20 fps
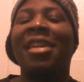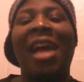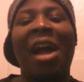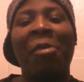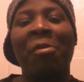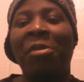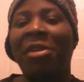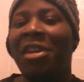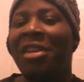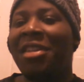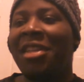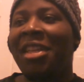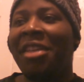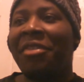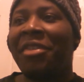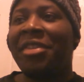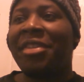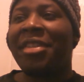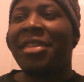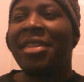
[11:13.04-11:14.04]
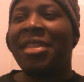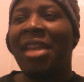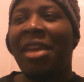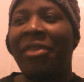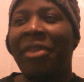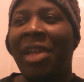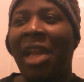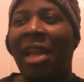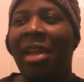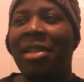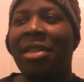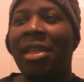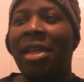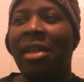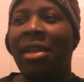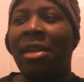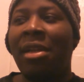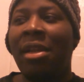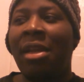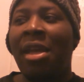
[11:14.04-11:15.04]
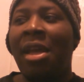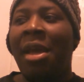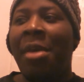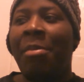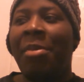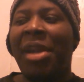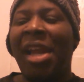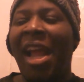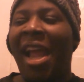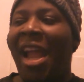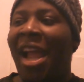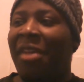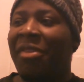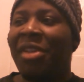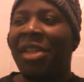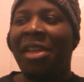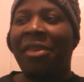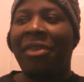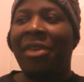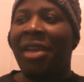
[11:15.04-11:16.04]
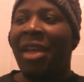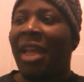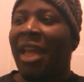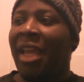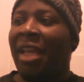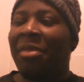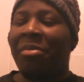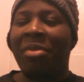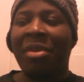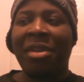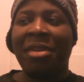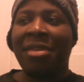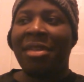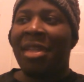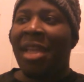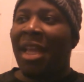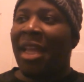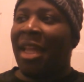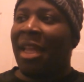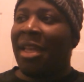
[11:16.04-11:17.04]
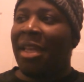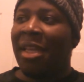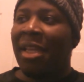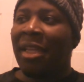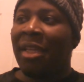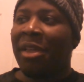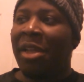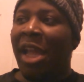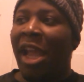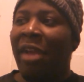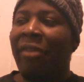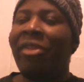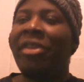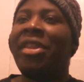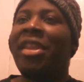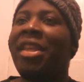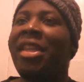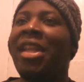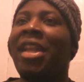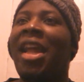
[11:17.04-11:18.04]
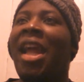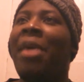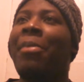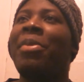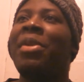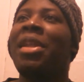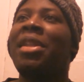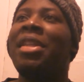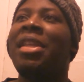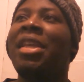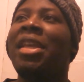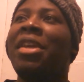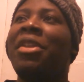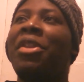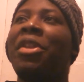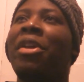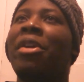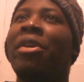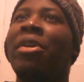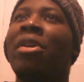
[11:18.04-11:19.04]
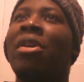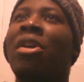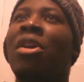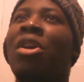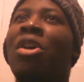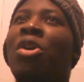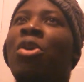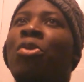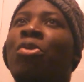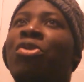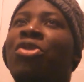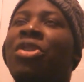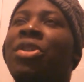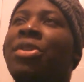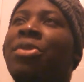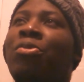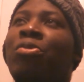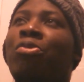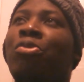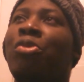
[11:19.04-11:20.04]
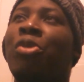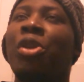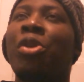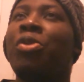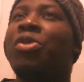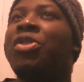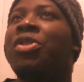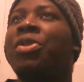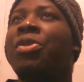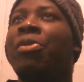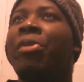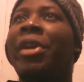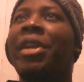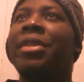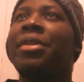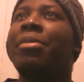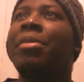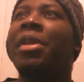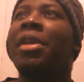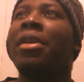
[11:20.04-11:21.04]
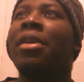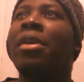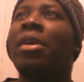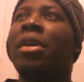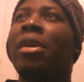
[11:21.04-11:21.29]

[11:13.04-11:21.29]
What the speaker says: I wanted to give this a 7 out of 10, but I have to give it an 8 because of that ending. Everything that happened at the end there was just, it was just great to me.